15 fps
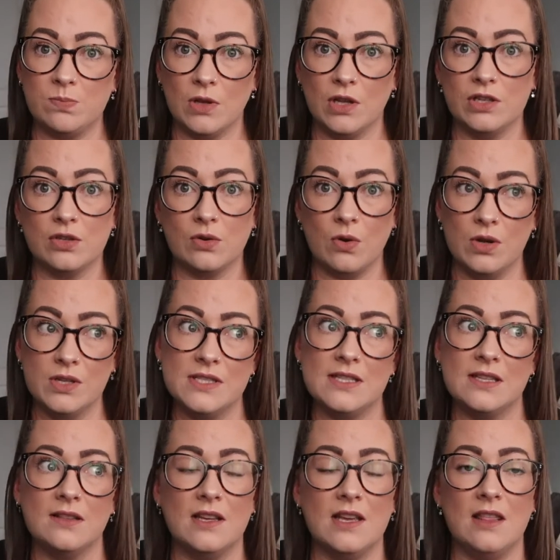blood
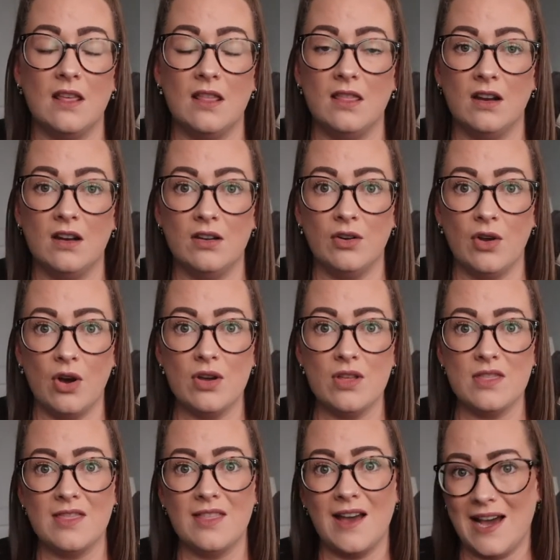constantly, then they're
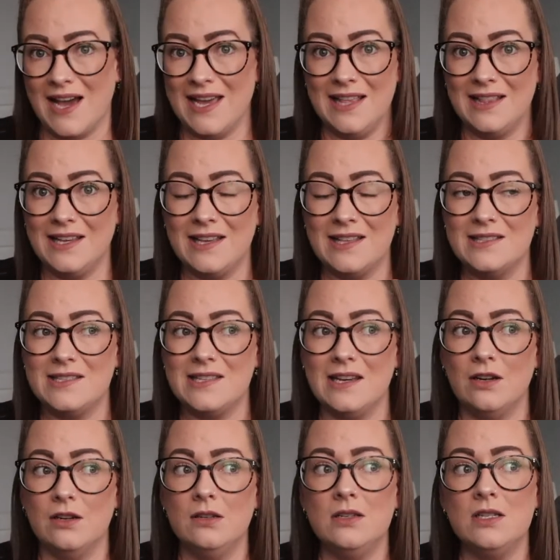not highly
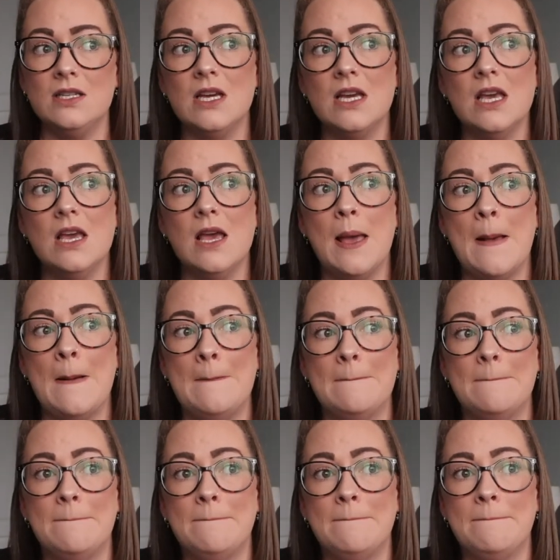concerned.
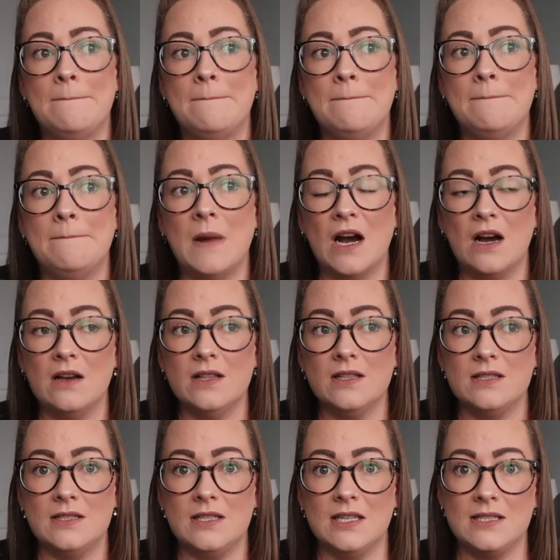But
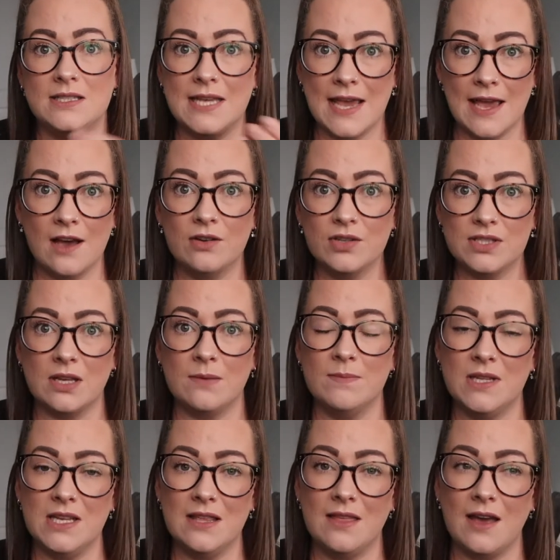to tell
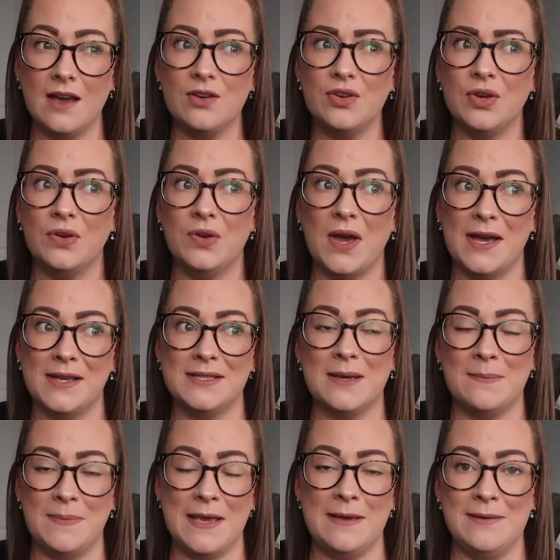somebody that who has
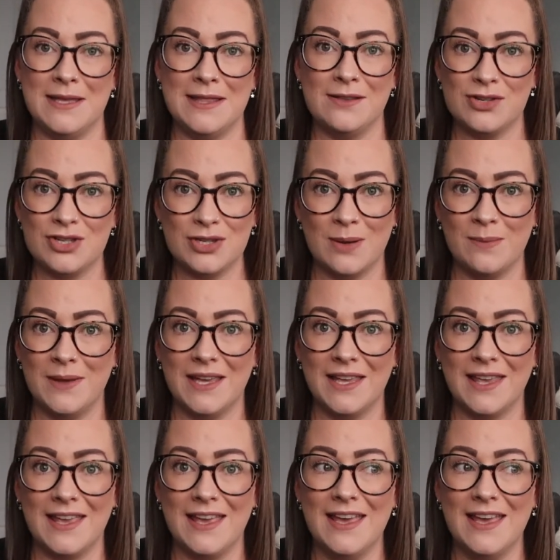a baby in their stomach